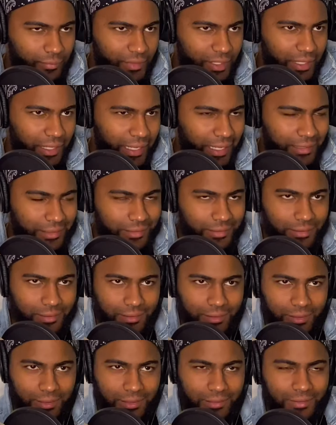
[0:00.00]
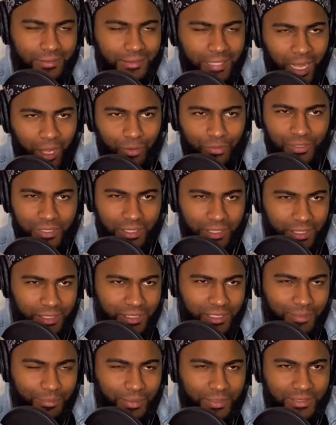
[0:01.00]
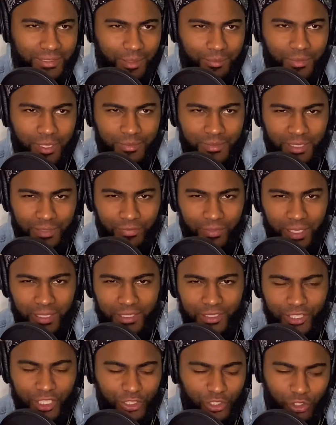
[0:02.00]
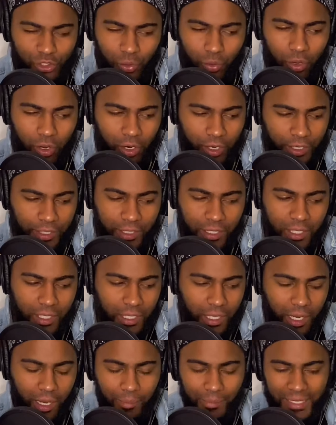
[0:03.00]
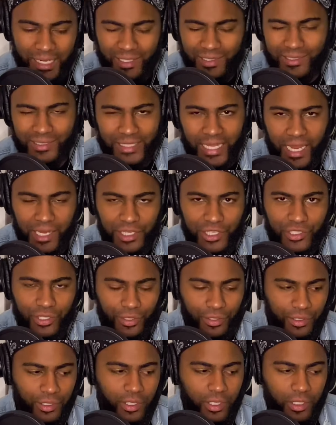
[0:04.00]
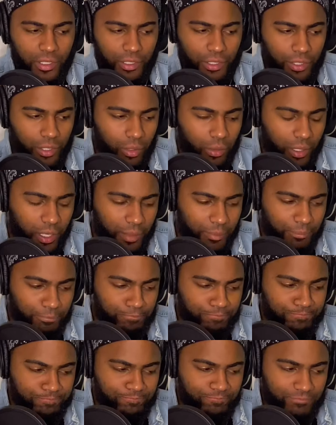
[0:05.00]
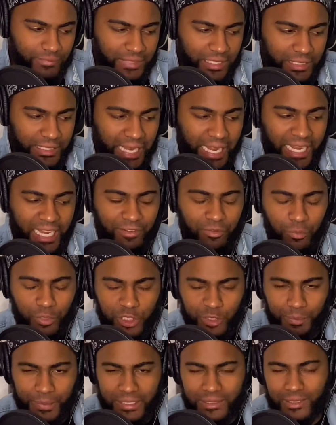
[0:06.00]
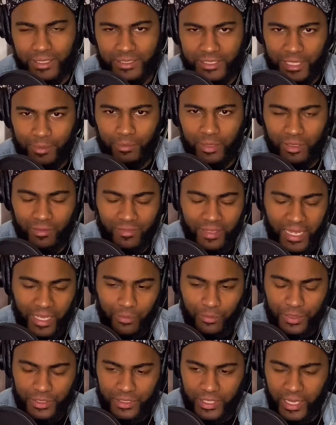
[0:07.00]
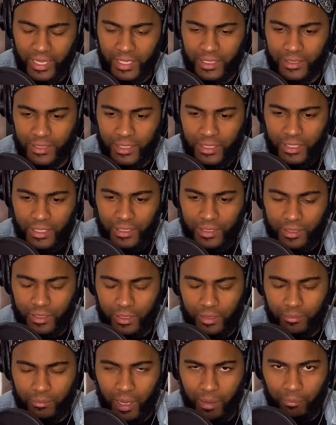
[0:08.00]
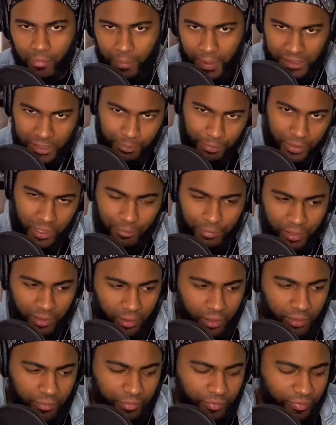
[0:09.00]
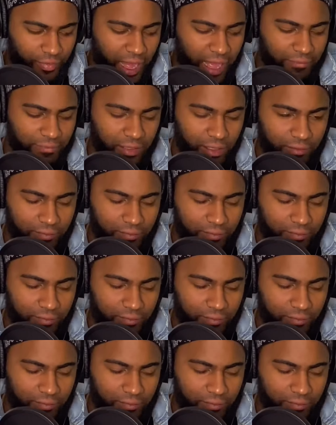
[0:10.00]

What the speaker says: it sounds easy, but sometimes I feel like it's so hard. And understand each other. Not everyone speaks the same love language, and I'm about to put up the 5 love